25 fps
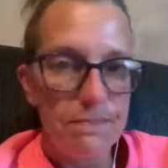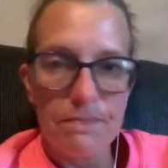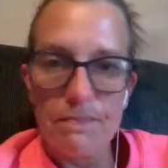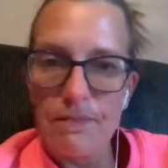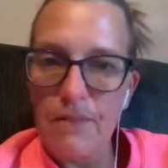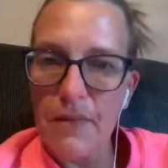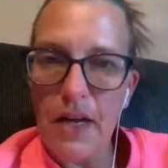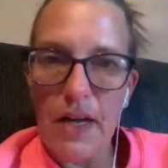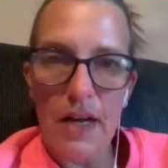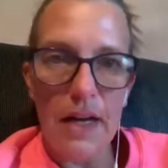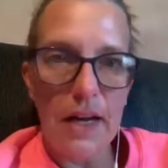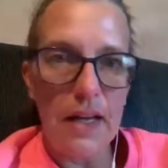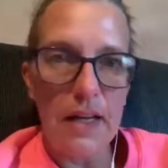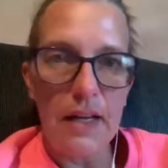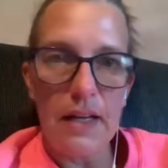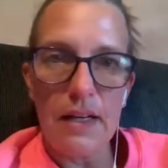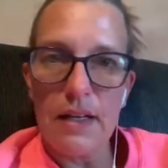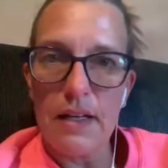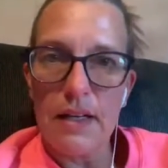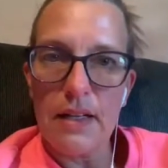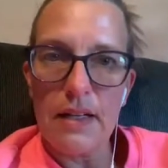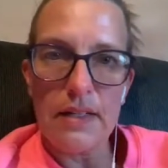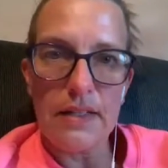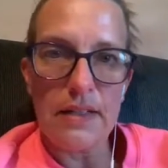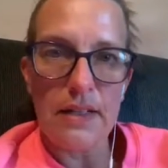It
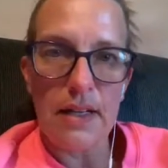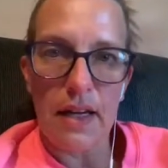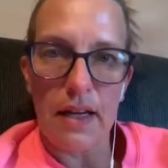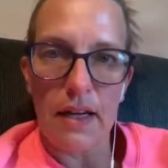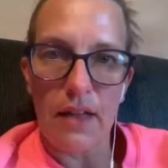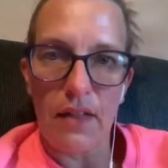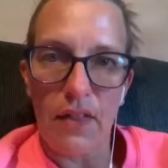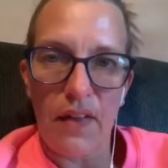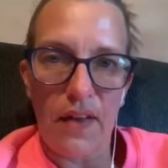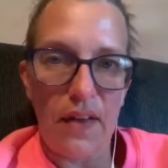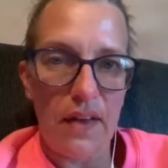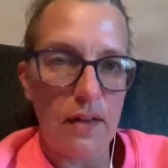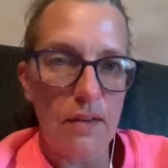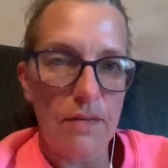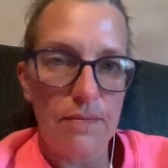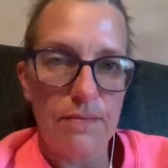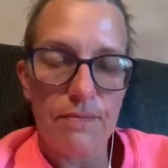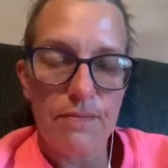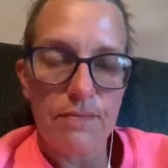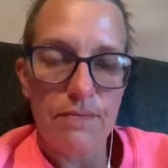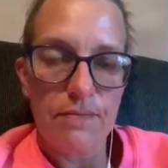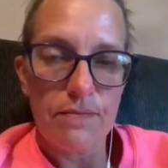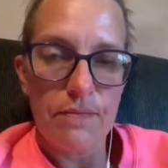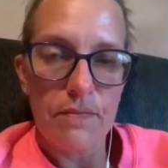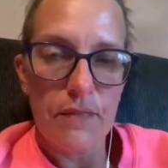is not a thing.
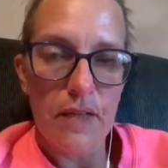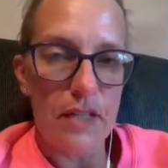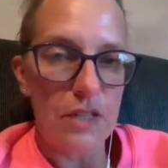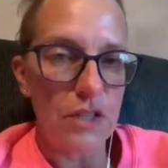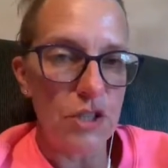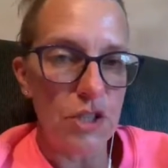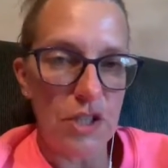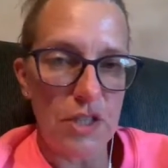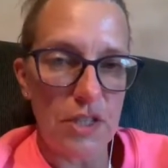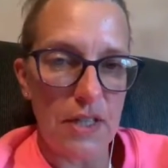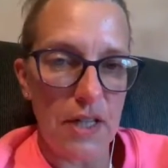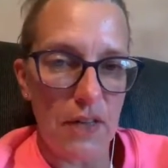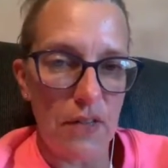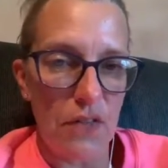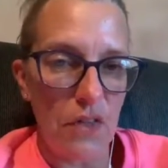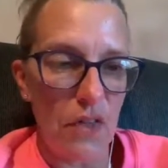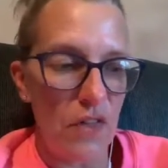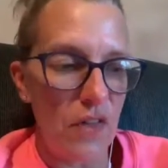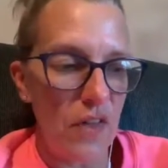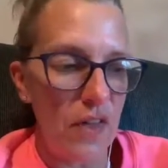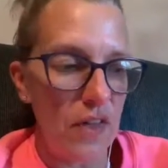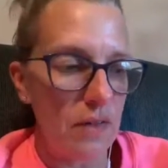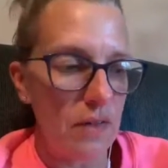It's just not the thing.